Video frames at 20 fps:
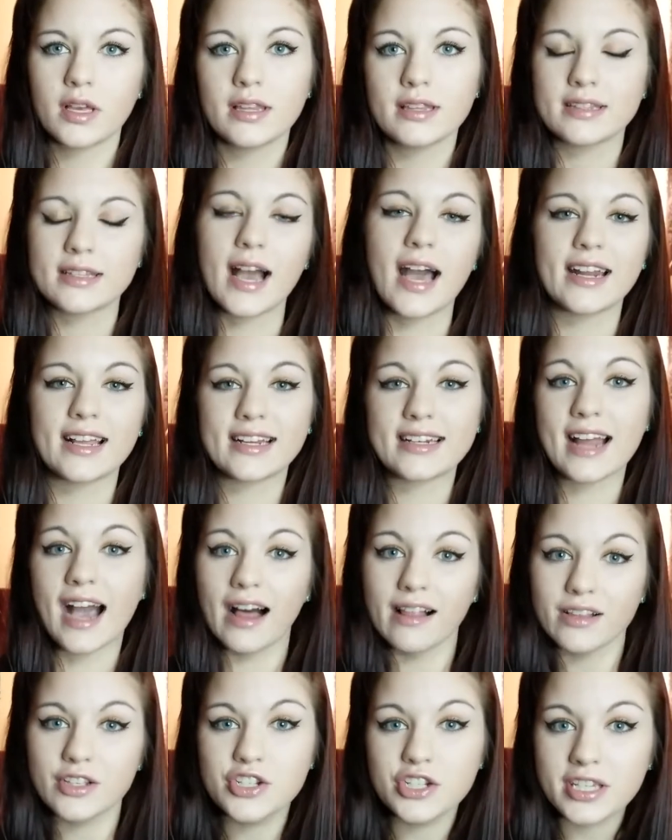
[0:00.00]
not
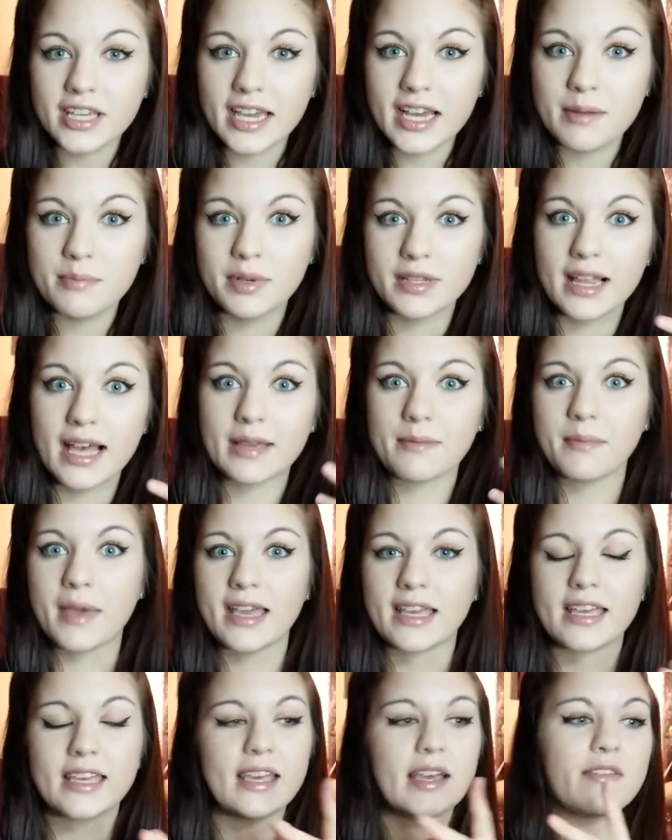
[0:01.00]
acknowledging it, but like
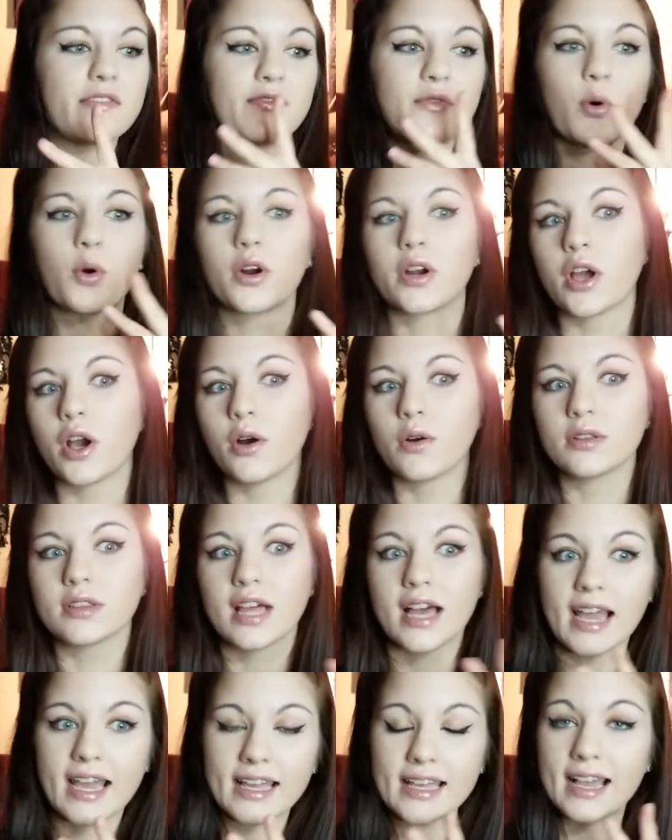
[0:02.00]
making it foreknown,
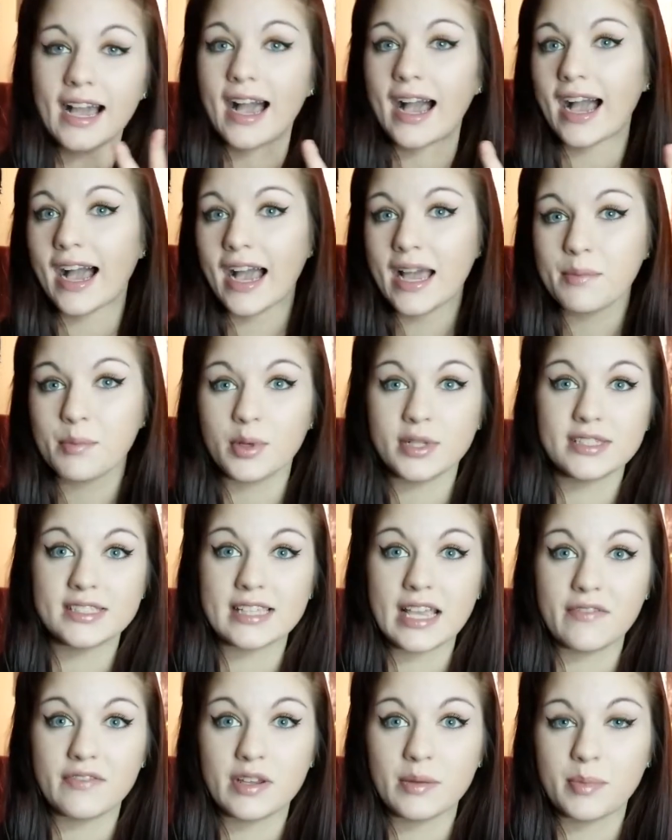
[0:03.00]
like, I put
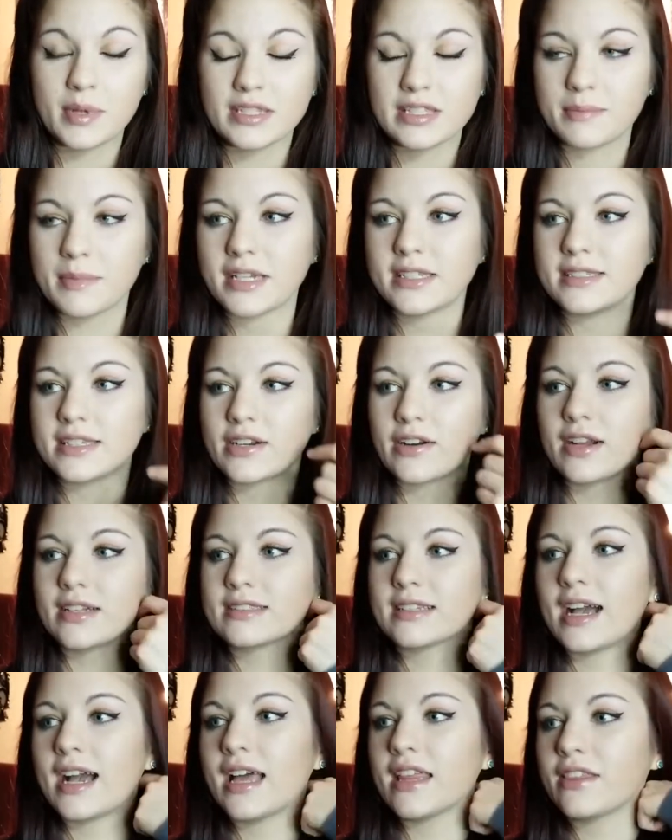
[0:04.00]
safety pins in my
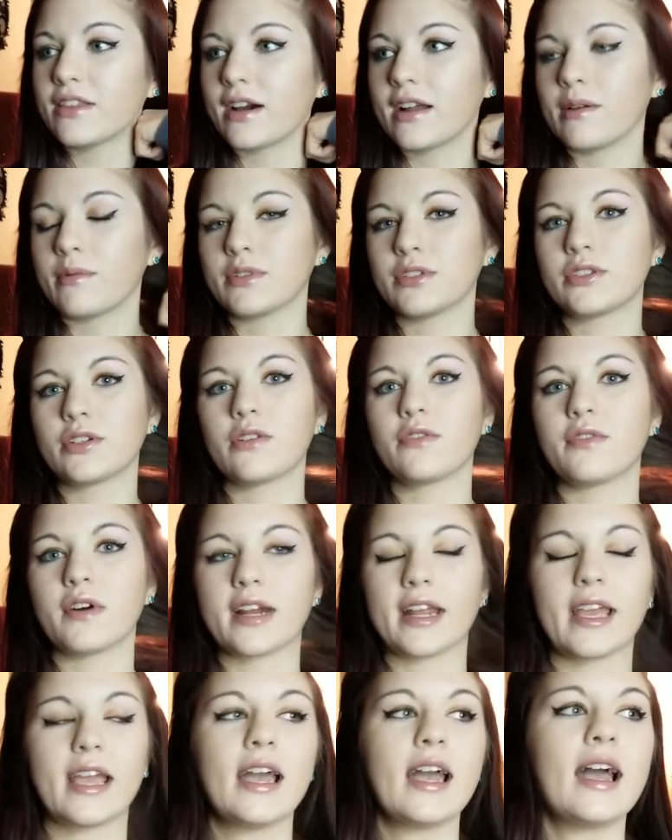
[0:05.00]
cigarettes. I thought it was so
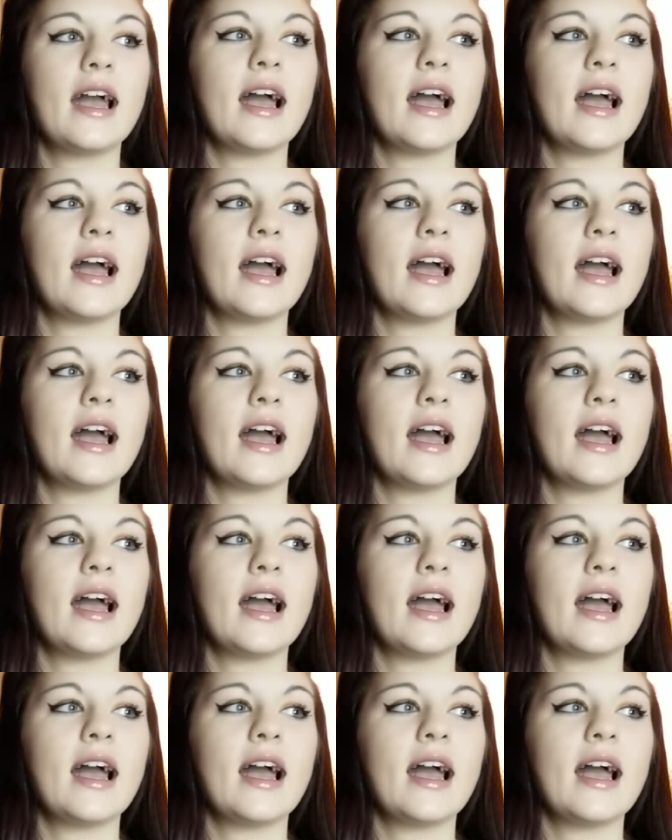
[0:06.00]
funny.